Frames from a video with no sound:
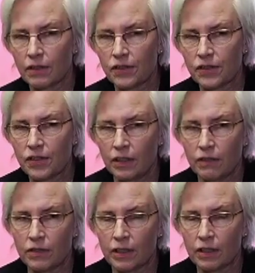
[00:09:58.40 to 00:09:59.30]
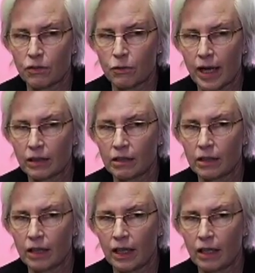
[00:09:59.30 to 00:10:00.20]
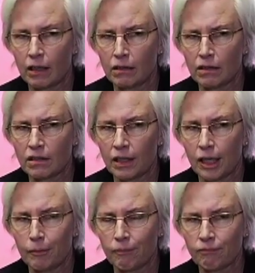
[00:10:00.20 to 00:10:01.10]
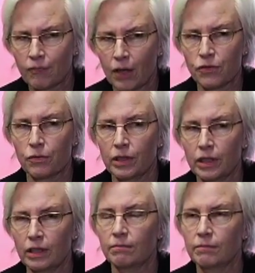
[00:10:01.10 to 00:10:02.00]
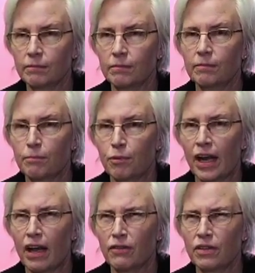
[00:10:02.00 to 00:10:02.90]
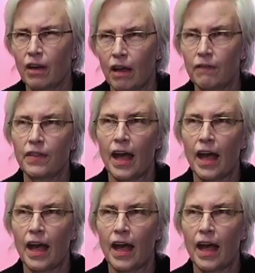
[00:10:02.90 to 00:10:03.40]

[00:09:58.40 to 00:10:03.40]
conceived and directed, and I was really proud of